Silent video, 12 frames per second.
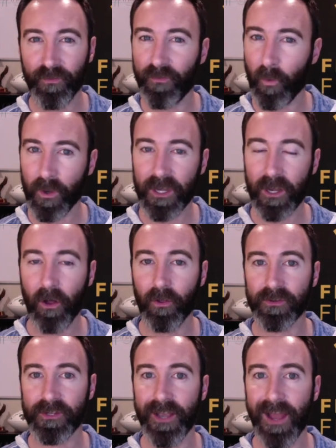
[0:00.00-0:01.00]

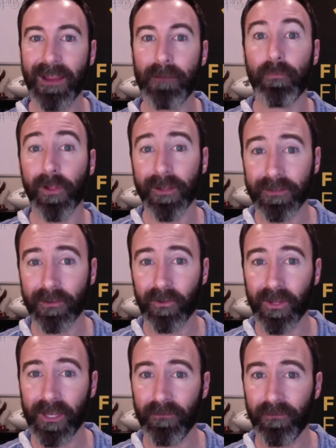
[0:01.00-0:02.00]
$40 a night plus a
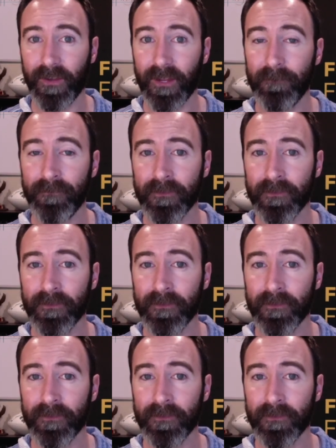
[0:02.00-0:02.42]
cleaning fee.